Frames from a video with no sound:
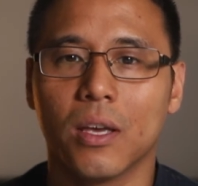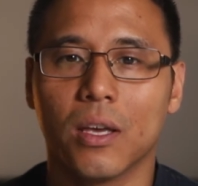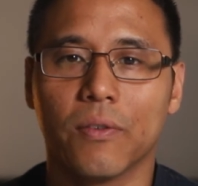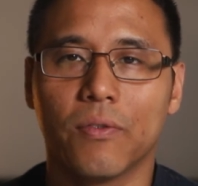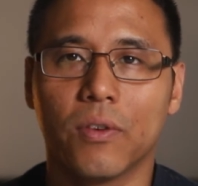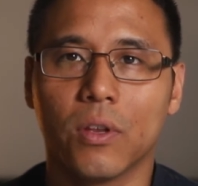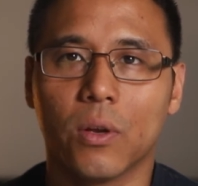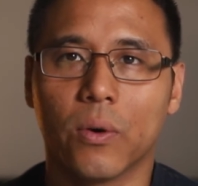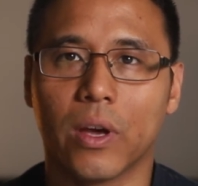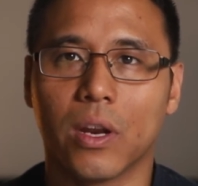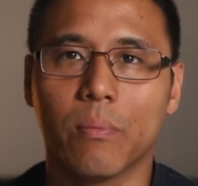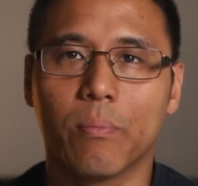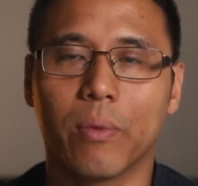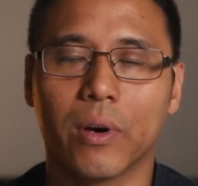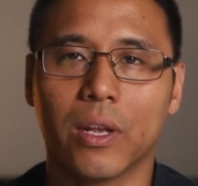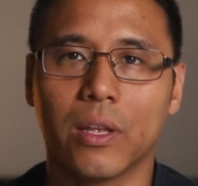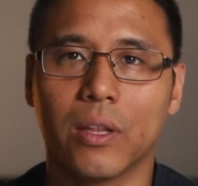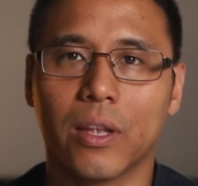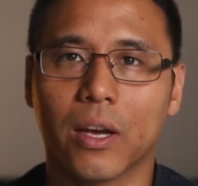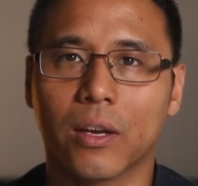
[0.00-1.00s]
If you know
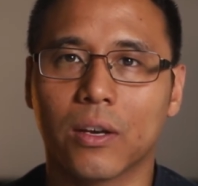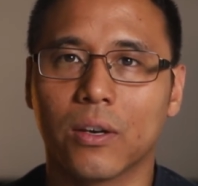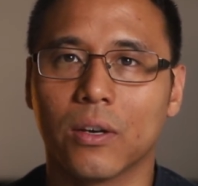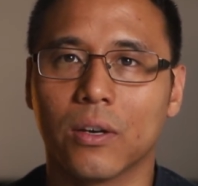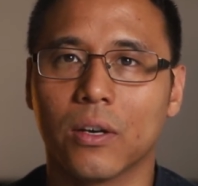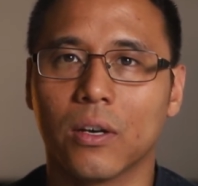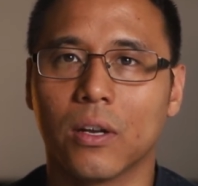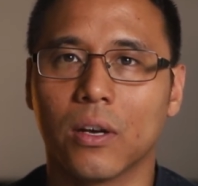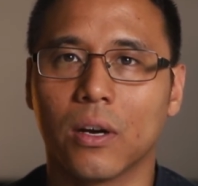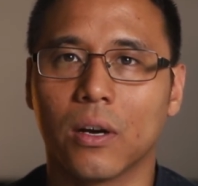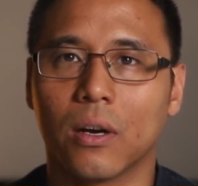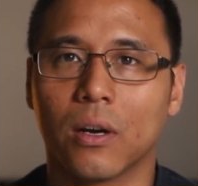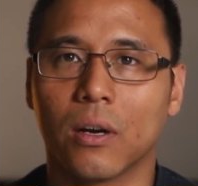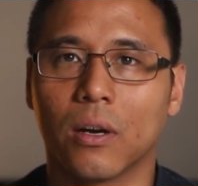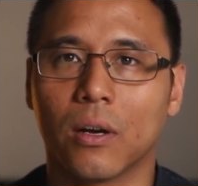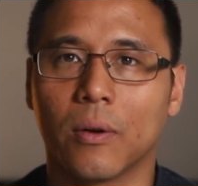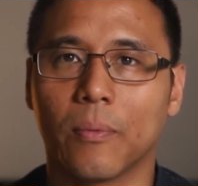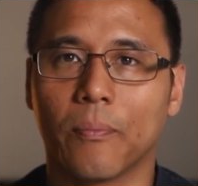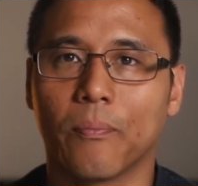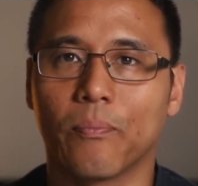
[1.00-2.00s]
anybody that could
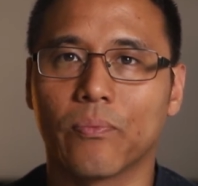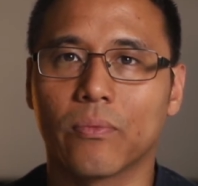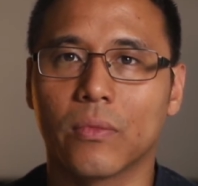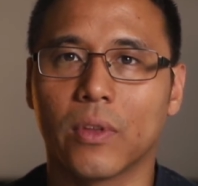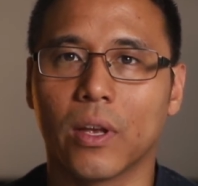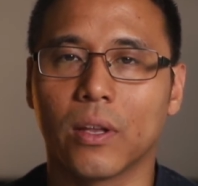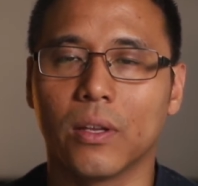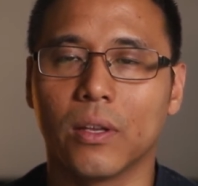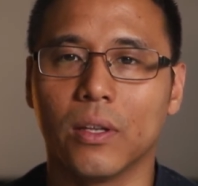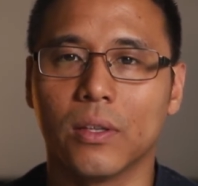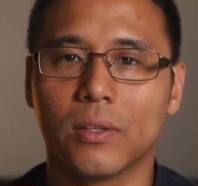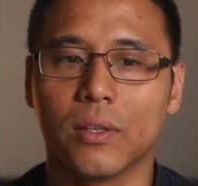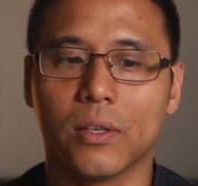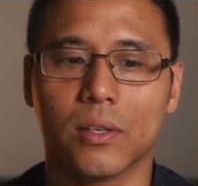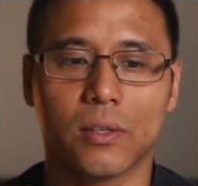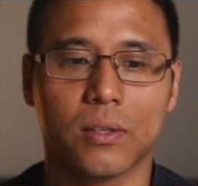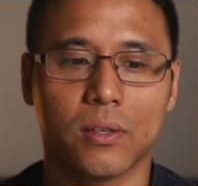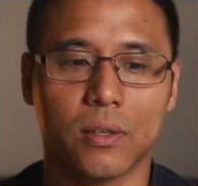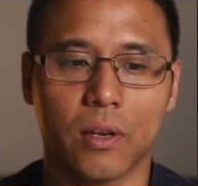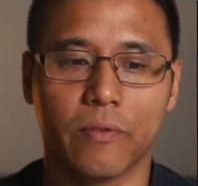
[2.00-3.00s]
that needs
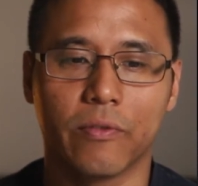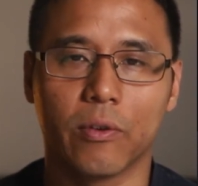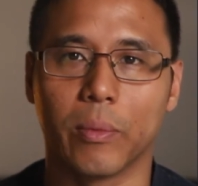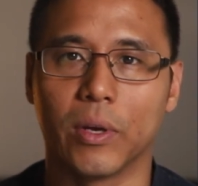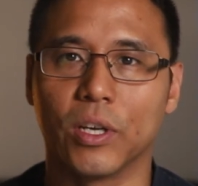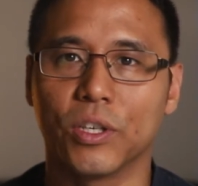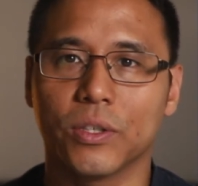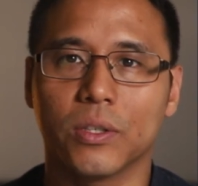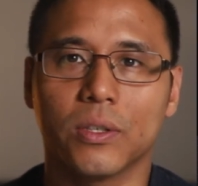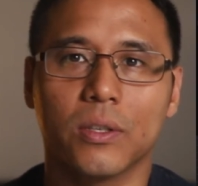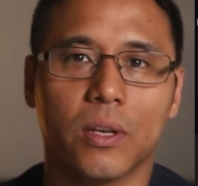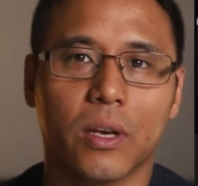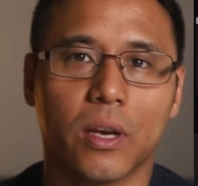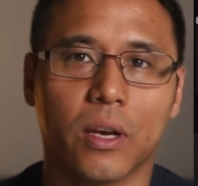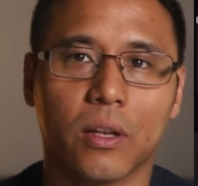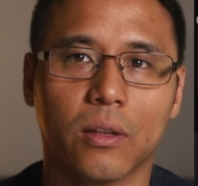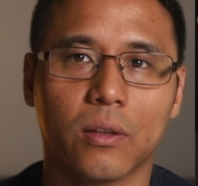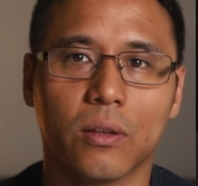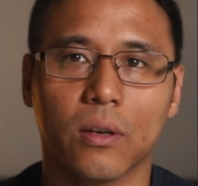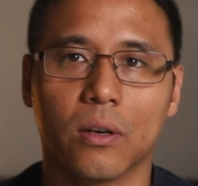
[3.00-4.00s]
this information
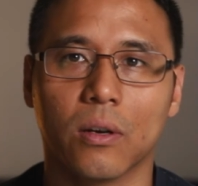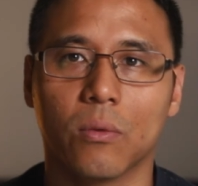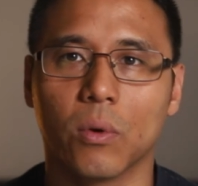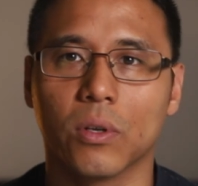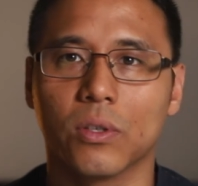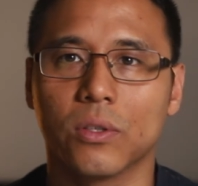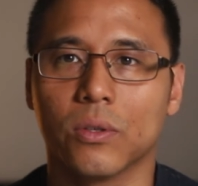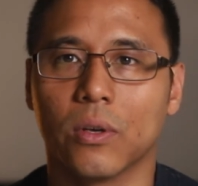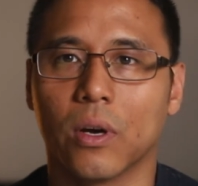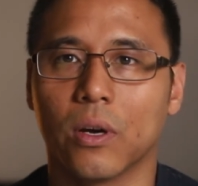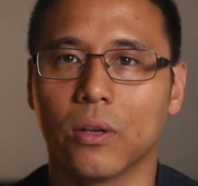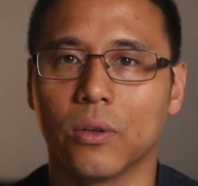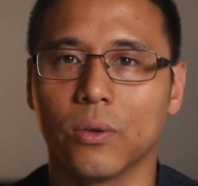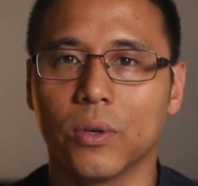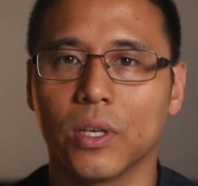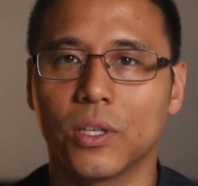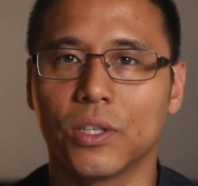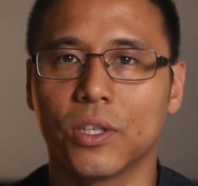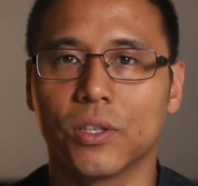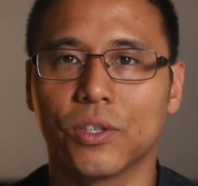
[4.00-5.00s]
and wants to know how to
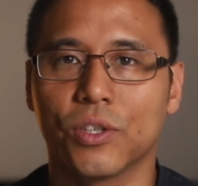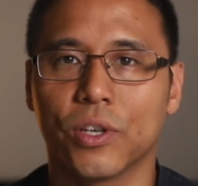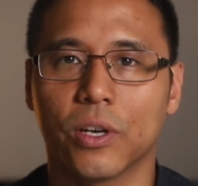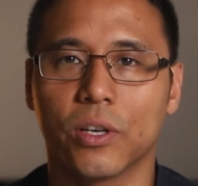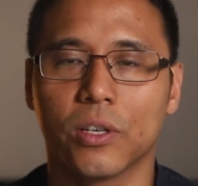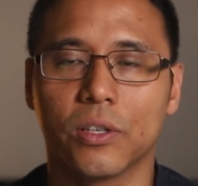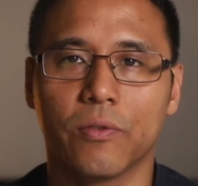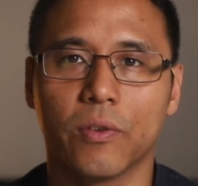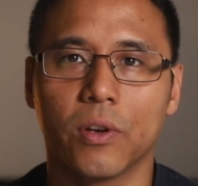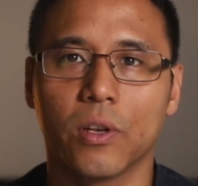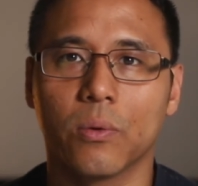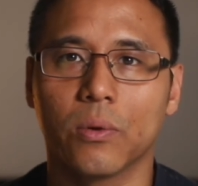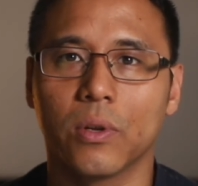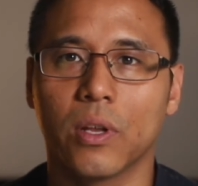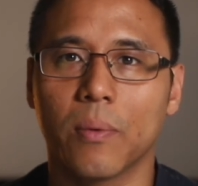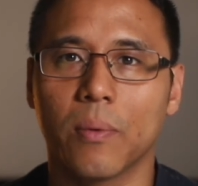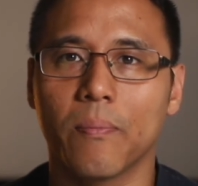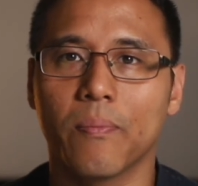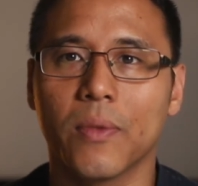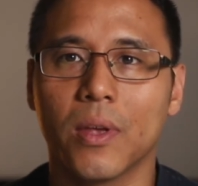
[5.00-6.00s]
do it, just share this video with
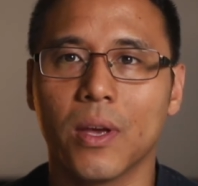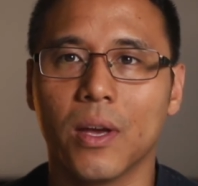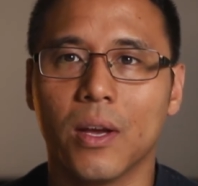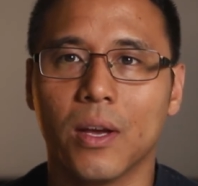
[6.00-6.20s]
them.